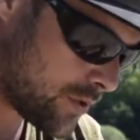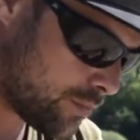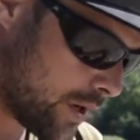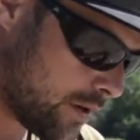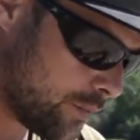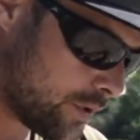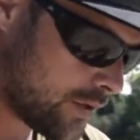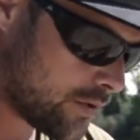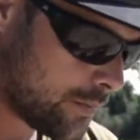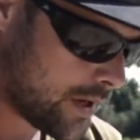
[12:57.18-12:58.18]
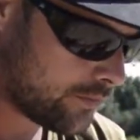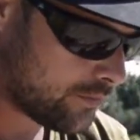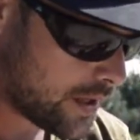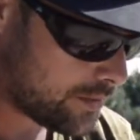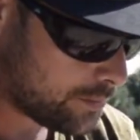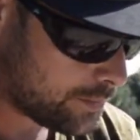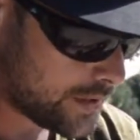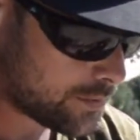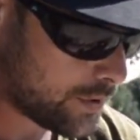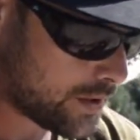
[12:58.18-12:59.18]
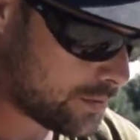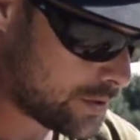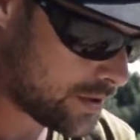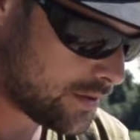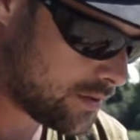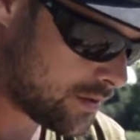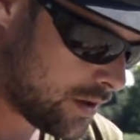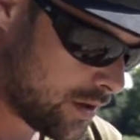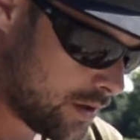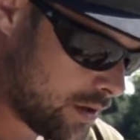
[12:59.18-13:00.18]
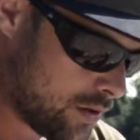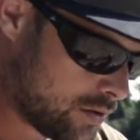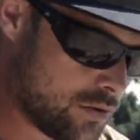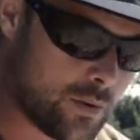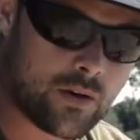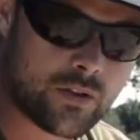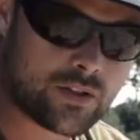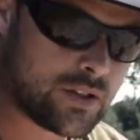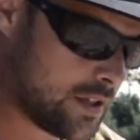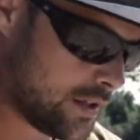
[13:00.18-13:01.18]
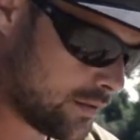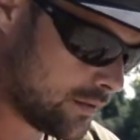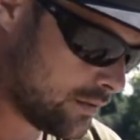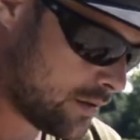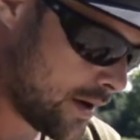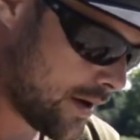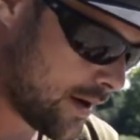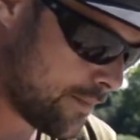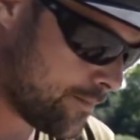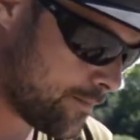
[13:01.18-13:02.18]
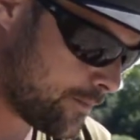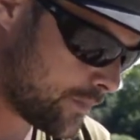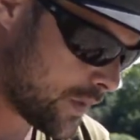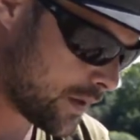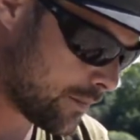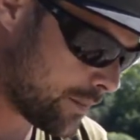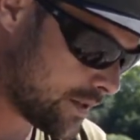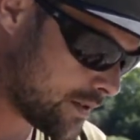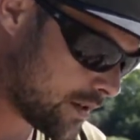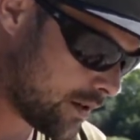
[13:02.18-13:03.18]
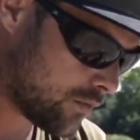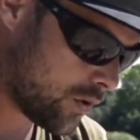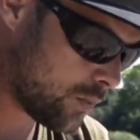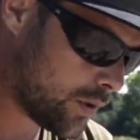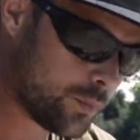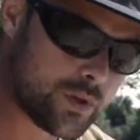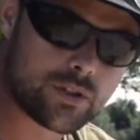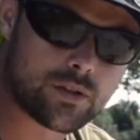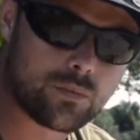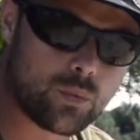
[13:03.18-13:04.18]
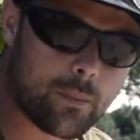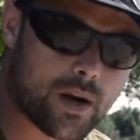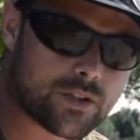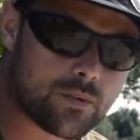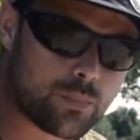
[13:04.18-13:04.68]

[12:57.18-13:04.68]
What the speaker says: spraying them with the Tomato Red bait spray, which is new out this year. And basically I've got the one which will match the